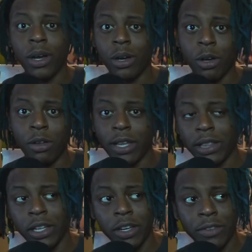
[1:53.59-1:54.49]
oh, they
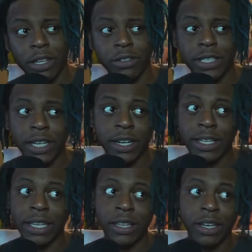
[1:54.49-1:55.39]
love Guilty Gear,
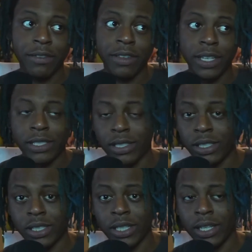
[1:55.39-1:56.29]
they love this and shit.